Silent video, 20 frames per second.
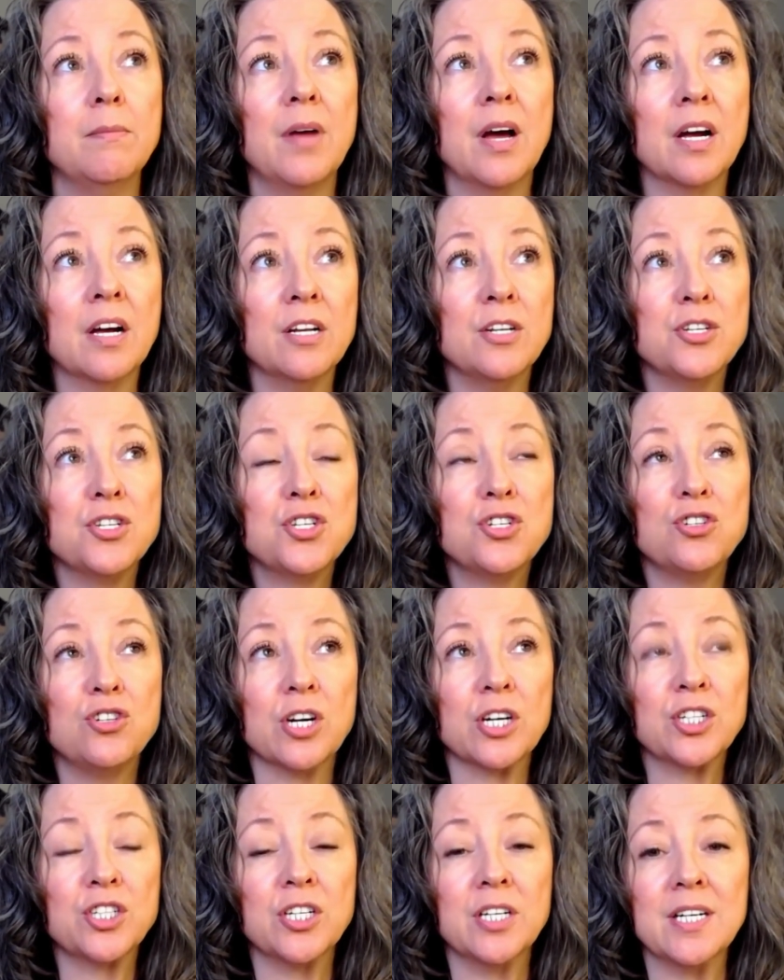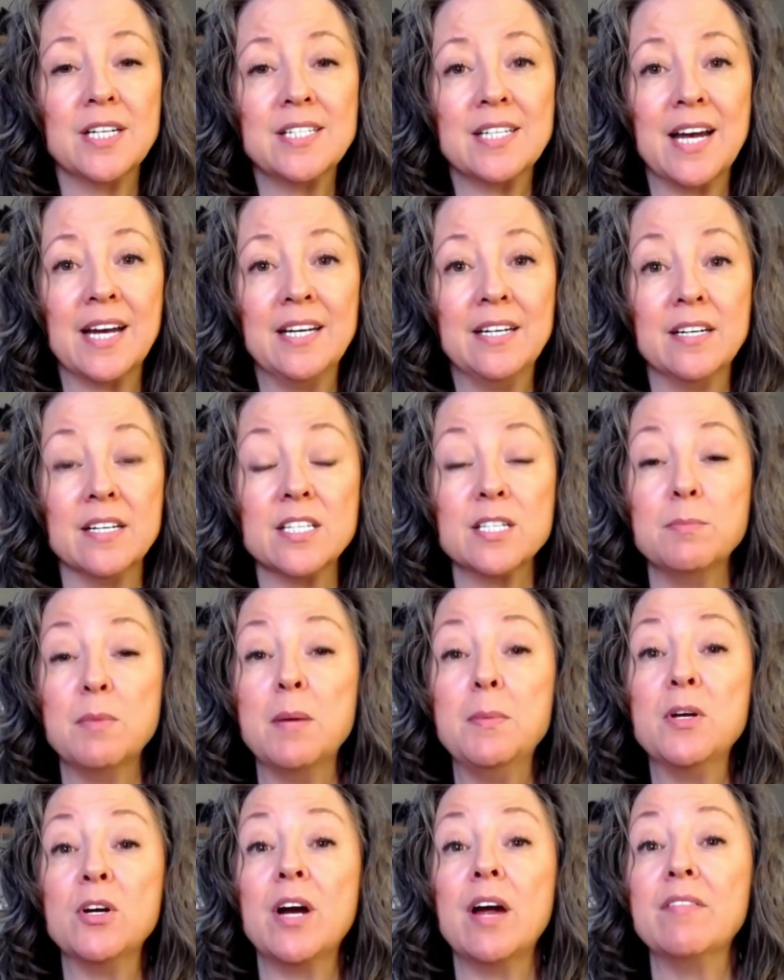a constriction, a tightness.
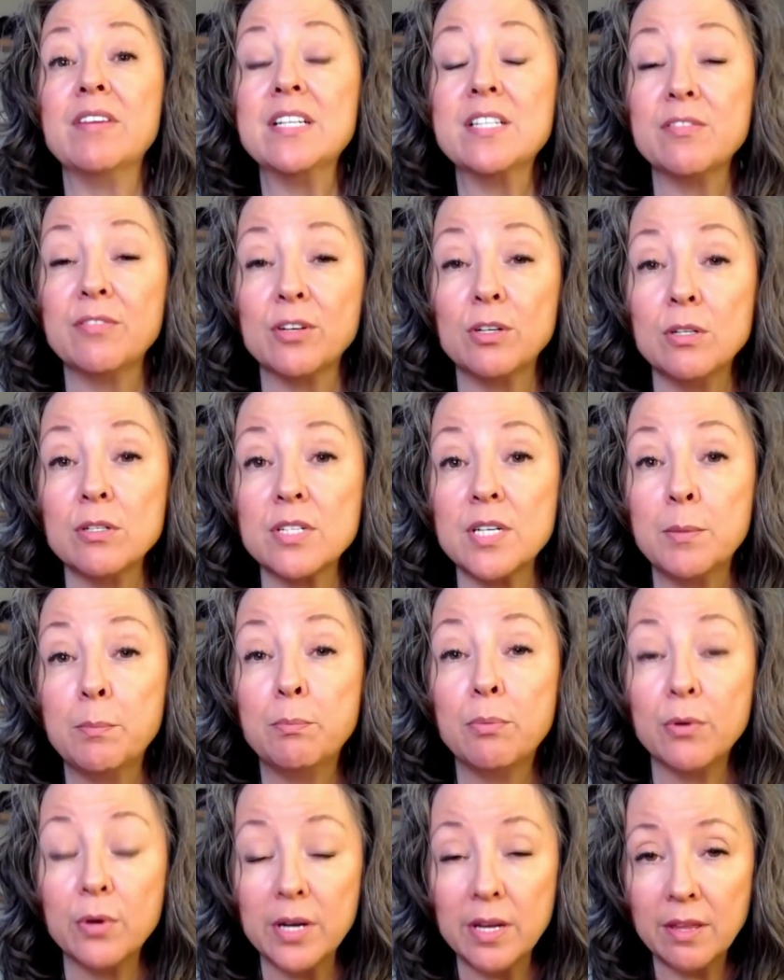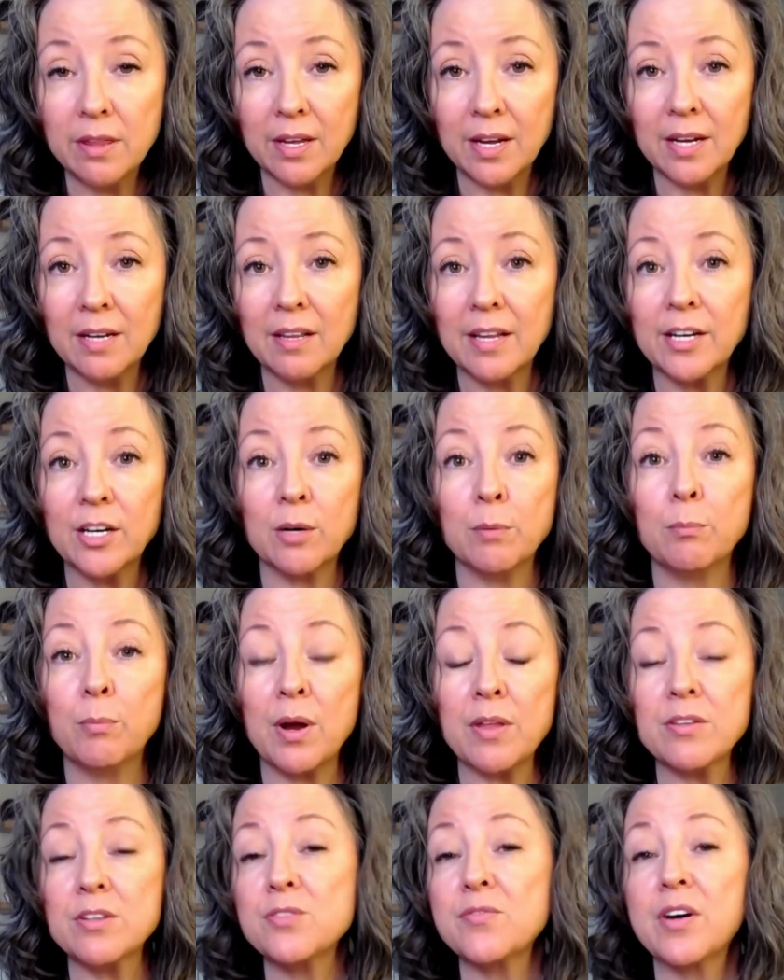Maybe you're having difficulty breathing, like your
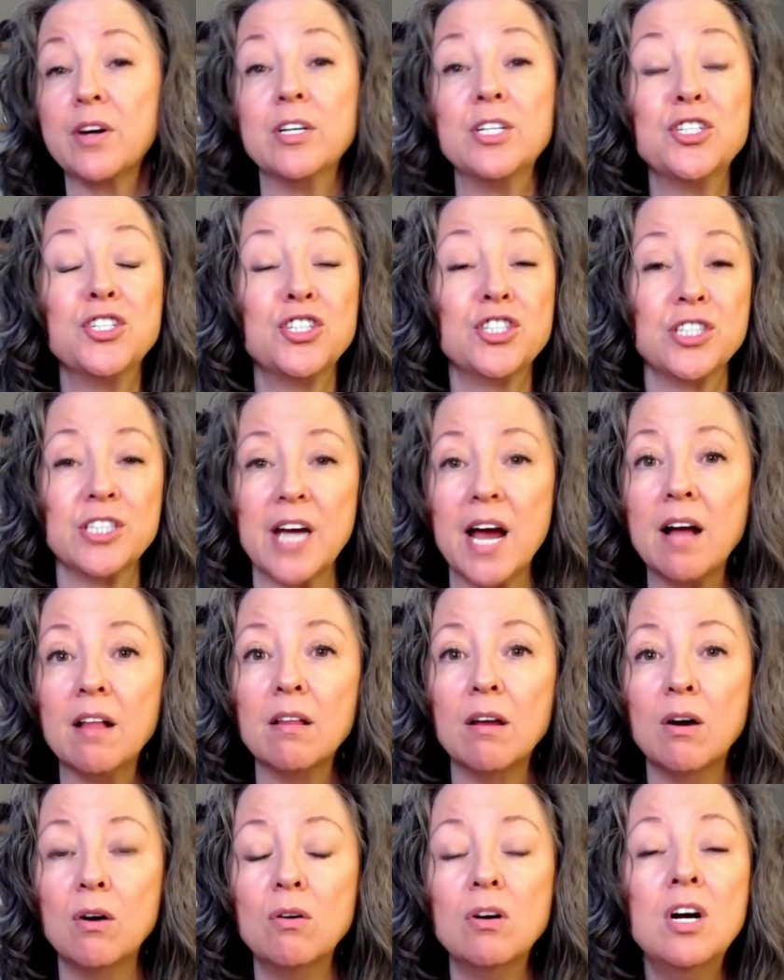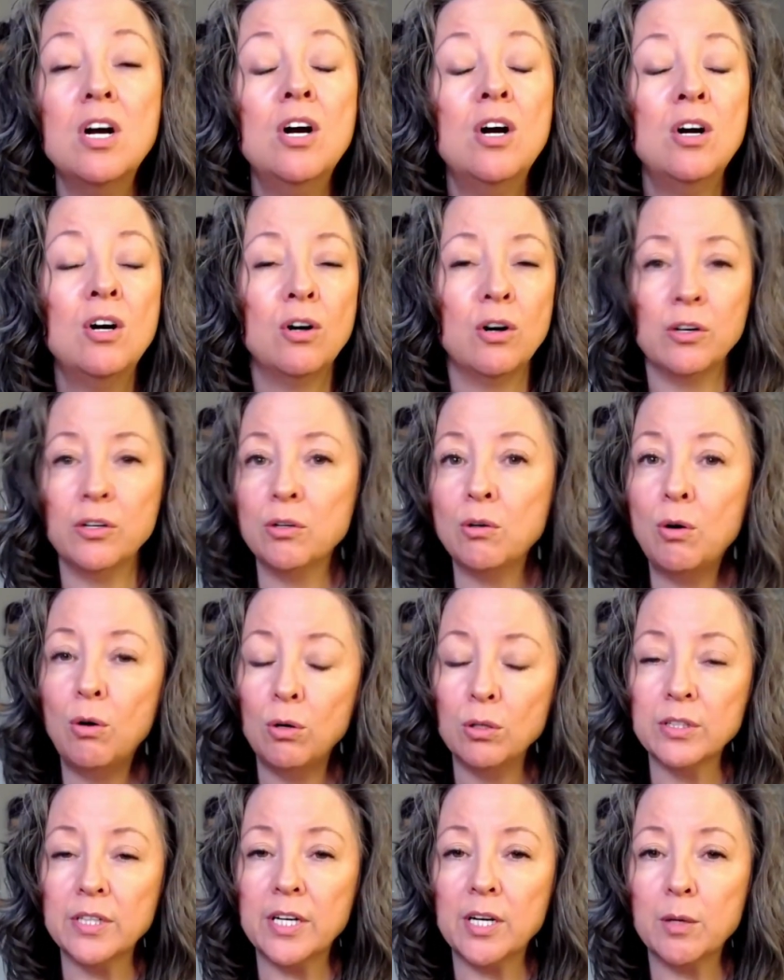breath is very shallow, or you're
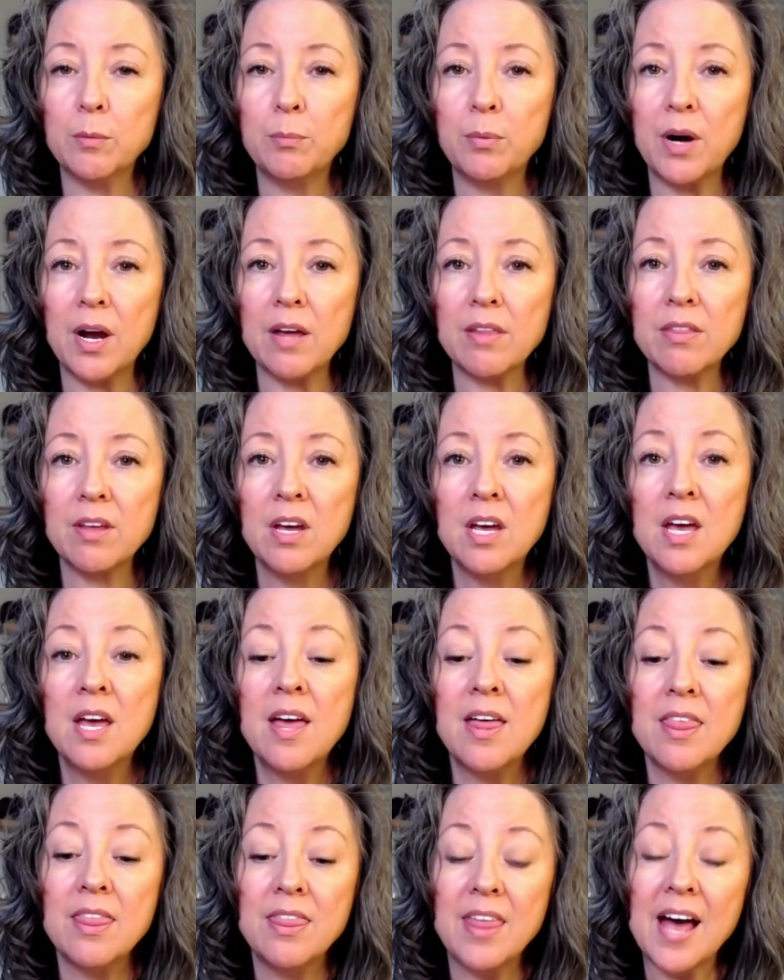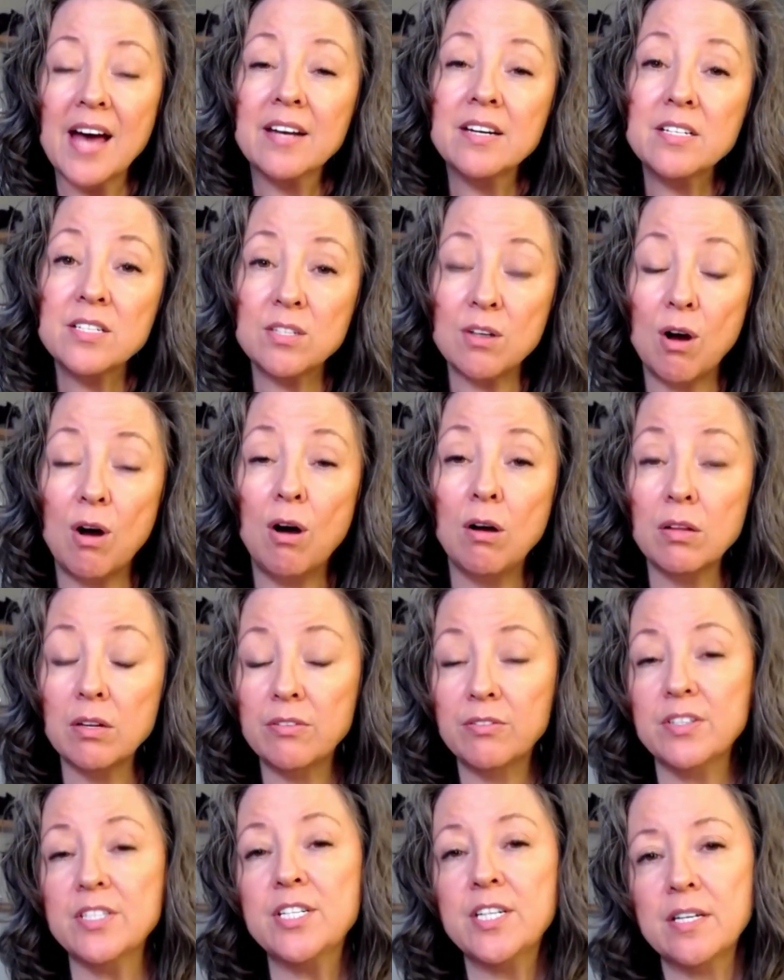holding your breath. That is all a
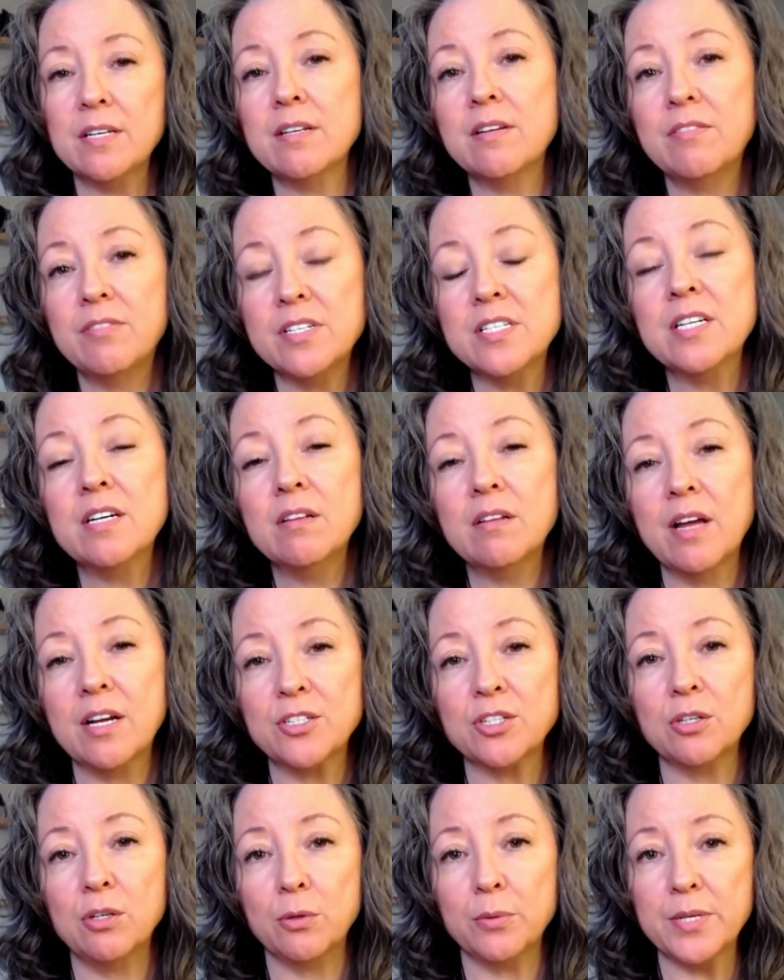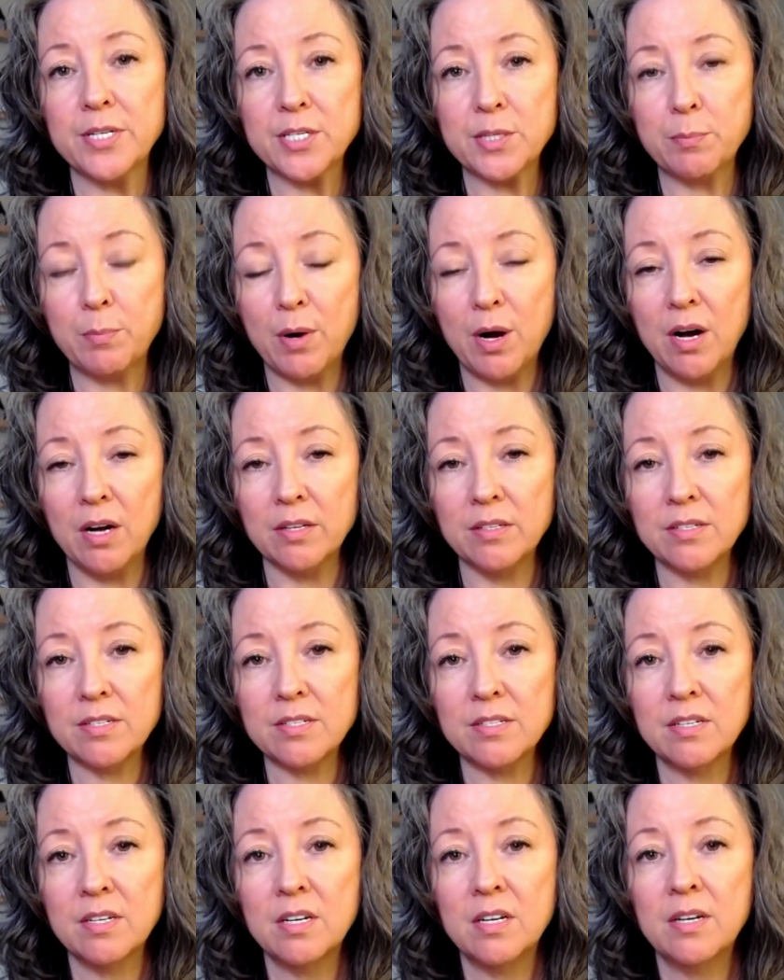physiological
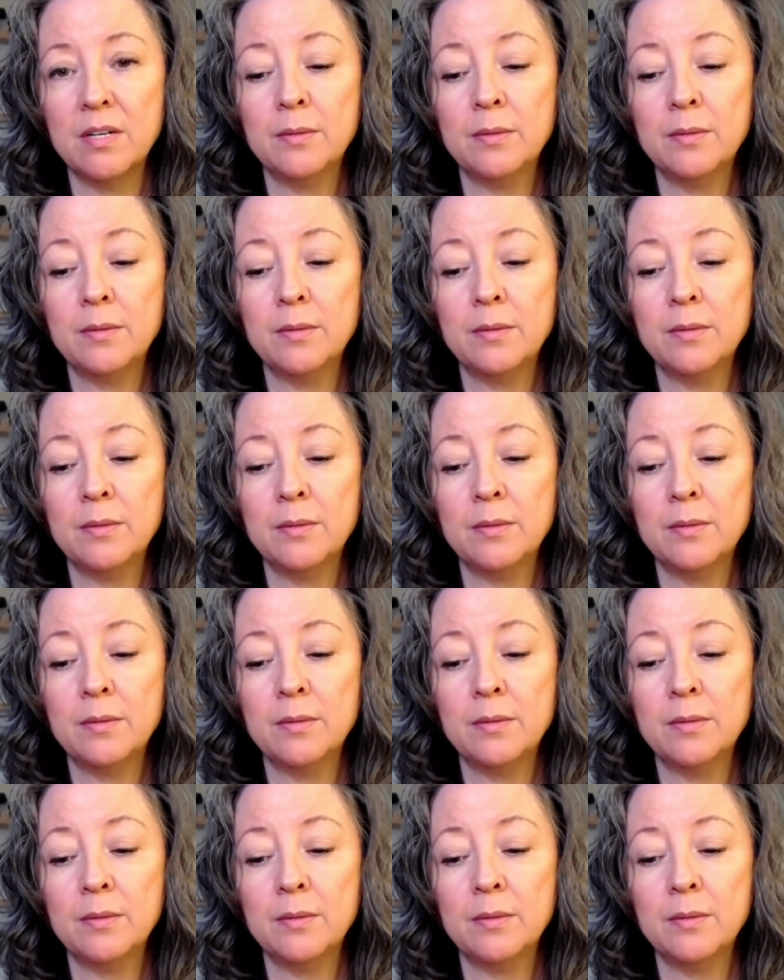response